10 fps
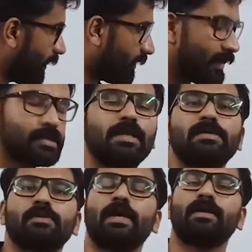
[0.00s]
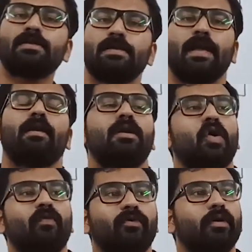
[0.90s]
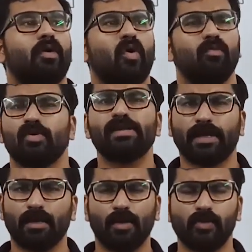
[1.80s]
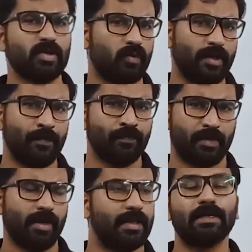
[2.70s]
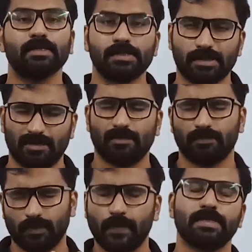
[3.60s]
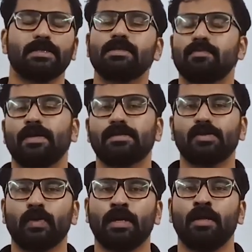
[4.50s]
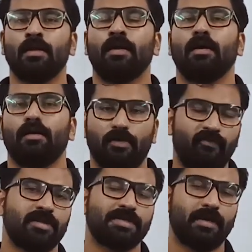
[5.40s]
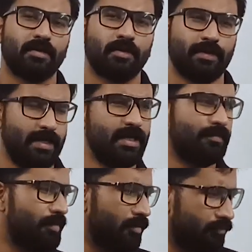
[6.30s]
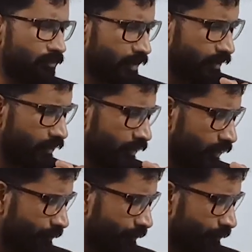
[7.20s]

in next class. So that is the end of your almost second law is over. Right, that is questions based on refrigerator, heat pump and